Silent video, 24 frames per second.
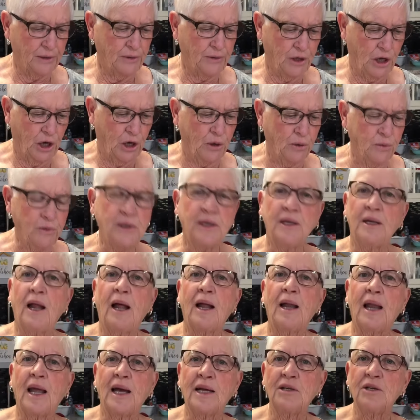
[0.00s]
note, and I'd
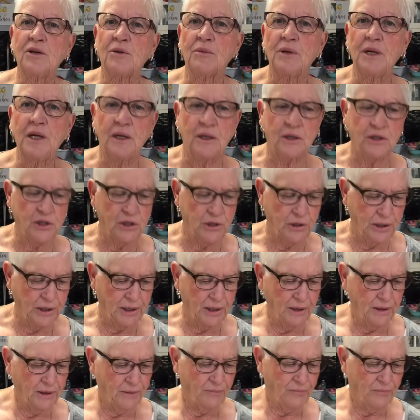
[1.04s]
like to read it to you.